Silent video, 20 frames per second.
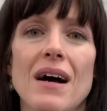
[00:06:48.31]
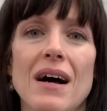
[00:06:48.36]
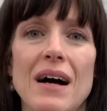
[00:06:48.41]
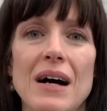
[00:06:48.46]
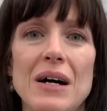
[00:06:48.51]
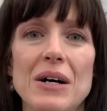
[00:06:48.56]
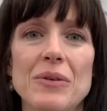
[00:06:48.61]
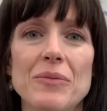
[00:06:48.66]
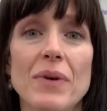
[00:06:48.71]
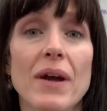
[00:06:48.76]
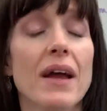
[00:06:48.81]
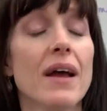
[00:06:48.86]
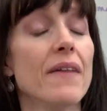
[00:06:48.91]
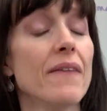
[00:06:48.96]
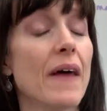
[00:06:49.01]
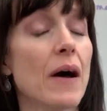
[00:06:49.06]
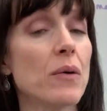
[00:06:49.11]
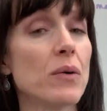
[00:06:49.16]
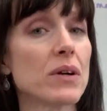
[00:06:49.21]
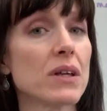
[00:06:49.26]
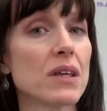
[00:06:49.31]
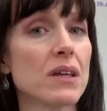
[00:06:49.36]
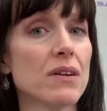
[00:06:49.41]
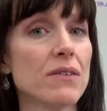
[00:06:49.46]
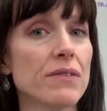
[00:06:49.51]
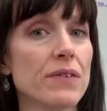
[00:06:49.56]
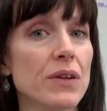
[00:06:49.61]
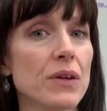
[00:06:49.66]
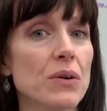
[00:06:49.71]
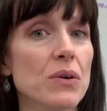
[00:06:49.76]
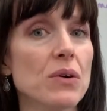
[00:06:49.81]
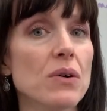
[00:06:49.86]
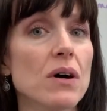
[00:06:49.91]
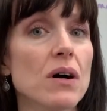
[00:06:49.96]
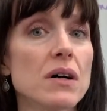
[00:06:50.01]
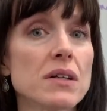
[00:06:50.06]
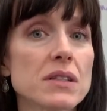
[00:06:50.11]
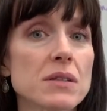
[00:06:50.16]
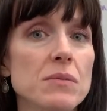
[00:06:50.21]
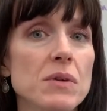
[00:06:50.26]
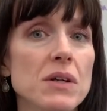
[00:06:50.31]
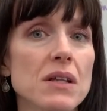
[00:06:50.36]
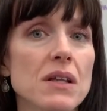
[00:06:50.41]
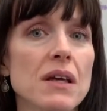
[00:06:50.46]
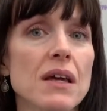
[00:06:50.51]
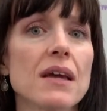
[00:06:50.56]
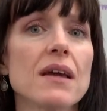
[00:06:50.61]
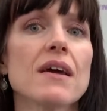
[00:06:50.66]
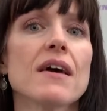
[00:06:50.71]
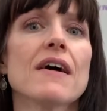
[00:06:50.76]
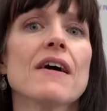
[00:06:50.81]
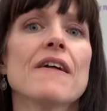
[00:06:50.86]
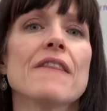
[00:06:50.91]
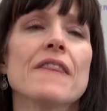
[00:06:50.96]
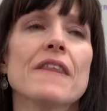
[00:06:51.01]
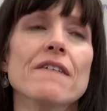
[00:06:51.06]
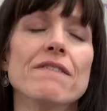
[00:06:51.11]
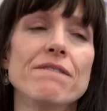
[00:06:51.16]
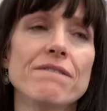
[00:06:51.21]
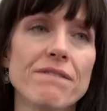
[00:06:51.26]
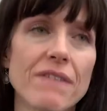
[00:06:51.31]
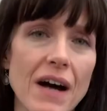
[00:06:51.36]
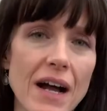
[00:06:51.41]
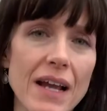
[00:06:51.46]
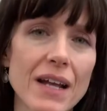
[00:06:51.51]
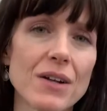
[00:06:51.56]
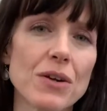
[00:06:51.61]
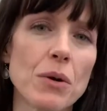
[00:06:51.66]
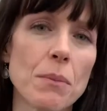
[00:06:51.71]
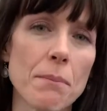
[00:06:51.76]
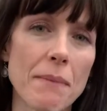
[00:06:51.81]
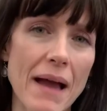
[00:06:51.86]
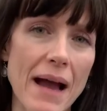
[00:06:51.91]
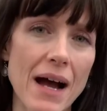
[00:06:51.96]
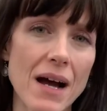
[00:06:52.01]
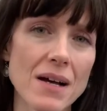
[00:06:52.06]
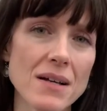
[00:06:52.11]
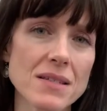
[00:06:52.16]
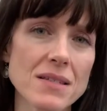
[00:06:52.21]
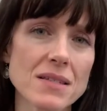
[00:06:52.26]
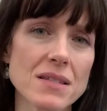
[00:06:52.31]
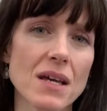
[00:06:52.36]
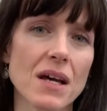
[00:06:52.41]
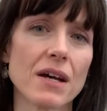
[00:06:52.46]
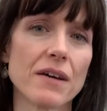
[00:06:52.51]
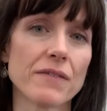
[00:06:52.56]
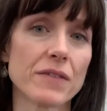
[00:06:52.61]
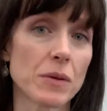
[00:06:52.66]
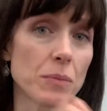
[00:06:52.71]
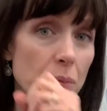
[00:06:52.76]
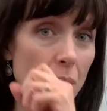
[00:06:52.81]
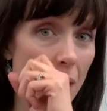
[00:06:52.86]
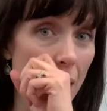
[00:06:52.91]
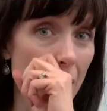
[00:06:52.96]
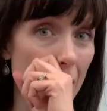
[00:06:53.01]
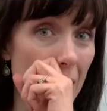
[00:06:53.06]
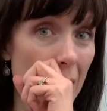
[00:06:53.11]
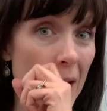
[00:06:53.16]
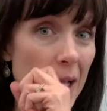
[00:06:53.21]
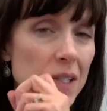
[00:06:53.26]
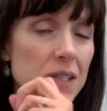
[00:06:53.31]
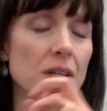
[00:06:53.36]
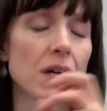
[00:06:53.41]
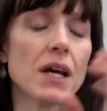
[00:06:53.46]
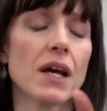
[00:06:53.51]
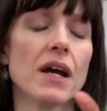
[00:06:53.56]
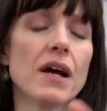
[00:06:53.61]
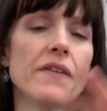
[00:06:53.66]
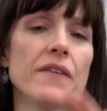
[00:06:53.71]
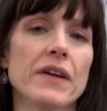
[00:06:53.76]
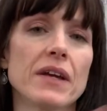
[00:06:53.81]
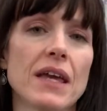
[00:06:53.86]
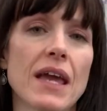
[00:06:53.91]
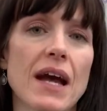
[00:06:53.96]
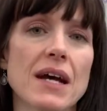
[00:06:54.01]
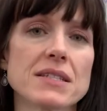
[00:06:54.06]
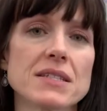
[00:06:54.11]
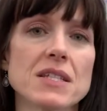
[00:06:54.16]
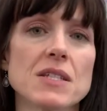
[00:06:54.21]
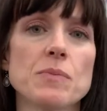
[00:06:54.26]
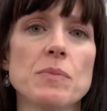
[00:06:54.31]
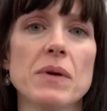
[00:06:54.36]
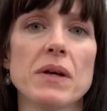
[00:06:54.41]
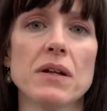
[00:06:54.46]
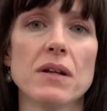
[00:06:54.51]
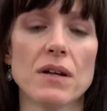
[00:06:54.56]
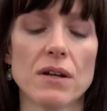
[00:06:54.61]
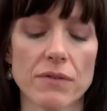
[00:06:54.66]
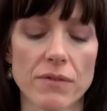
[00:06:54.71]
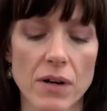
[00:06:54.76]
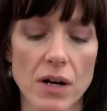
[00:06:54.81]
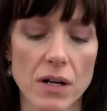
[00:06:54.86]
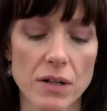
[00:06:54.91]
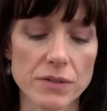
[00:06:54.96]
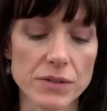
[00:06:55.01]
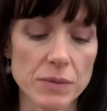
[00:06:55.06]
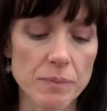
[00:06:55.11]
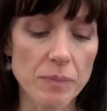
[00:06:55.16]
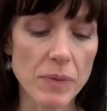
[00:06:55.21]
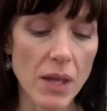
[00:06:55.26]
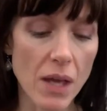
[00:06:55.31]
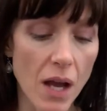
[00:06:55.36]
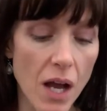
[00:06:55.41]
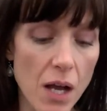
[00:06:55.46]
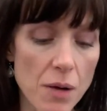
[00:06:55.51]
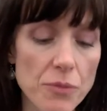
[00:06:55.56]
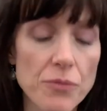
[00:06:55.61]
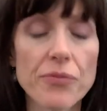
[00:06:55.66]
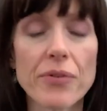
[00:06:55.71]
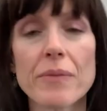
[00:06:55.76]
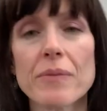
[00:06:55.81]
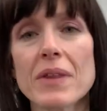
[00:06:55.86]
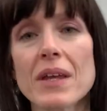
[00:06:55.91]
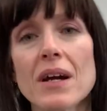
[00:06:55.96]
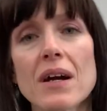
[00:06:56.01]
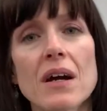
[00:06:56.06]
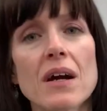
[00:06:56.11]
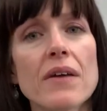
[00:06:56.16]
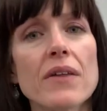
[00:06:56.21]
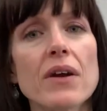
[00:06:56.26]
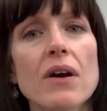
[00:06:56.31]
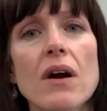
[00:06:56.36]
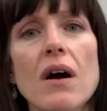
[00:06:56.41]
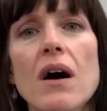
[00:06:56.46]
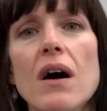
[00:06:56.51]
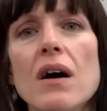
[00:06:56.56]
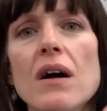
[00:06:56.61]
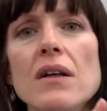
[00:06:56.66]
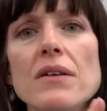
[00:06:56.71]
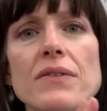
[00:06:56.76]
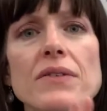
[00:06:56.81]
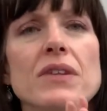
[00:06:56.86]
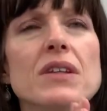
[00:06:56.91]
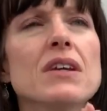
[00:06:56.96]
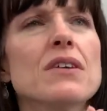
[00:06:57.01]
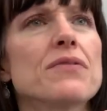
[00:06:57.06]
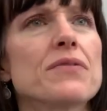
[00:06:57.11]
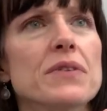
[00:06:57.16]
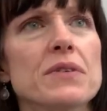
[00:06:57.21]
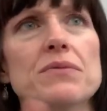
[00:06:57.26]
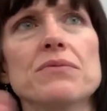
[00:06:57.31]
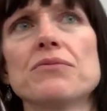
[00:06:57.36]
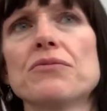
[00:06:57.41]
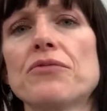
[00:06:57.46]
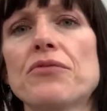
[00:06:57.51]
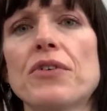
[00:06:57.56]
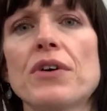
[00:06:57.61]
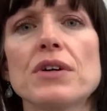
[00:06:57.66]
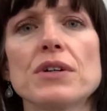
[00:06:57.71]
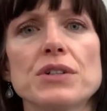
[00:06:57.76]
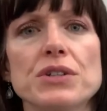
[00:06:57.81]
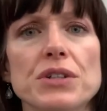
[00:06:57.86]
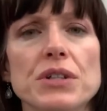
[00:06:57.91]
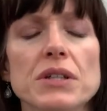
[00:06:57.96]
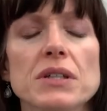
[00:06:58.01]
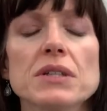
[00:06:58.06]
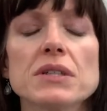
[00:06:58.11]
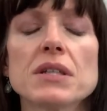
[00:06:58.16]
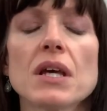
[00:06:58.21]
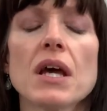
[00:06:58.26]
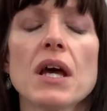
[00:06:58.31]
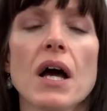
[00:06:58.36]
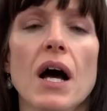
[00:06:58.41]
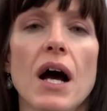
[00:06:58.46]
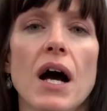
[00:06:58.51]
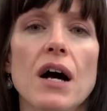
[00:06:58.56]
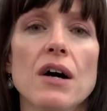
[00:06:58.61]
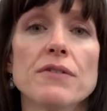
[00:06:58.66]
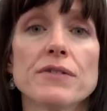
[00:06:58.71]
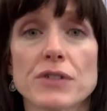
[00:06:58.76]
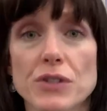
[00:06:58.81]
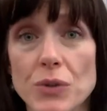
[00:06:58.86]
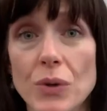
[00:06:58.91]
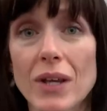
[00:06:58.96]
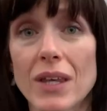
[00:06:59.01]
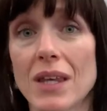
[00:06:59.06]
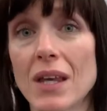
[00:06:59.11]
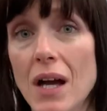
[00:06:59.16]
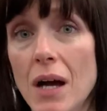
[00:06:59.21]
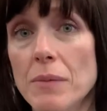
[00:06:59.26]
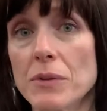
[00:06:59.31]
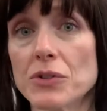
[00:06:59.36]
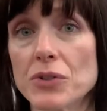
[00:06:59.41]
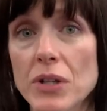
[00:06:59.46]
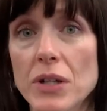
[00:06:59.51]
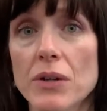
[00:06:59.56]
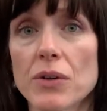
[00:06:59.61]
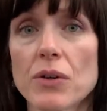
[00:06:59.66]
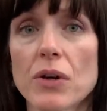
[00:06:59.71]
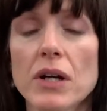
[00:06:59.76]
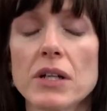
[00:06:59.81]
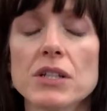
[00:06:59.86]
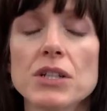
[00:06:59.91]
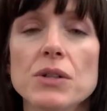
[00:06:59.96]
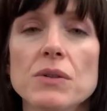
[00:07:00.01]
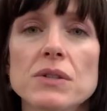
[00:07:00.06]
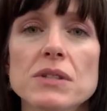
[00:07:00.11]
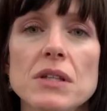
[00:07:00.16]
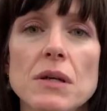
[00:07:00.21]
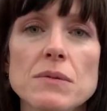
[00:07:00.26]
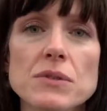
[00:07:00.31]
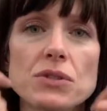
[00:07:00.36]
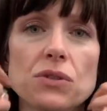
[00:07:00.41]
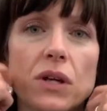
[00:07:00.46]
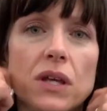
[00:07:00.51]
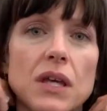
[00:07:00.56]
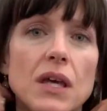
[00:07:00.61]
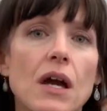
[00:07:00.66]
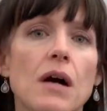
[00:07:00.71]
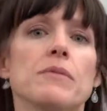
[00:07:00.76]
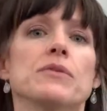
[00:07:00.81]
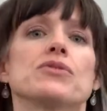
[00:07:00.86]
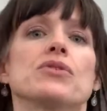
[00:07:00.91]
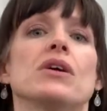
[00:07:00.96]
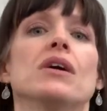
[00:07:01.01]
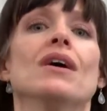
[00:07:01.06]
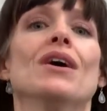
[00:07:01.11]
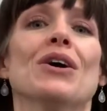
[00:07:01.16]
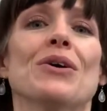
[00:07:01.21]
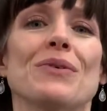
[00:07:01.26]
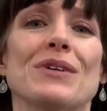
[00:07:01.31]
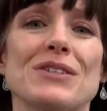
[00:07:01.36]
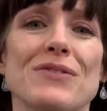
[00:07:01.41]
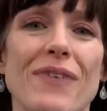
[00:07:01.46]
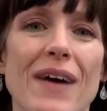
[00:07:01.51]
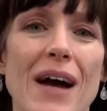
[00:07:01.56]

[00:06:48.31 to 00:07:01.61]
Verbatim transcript: Um, and that will give you, ultimately, the final mass of the product and the gas has been evolved. Um, from there, there are all different versions of stoichiometry. You're going to use some stoichiometry. What's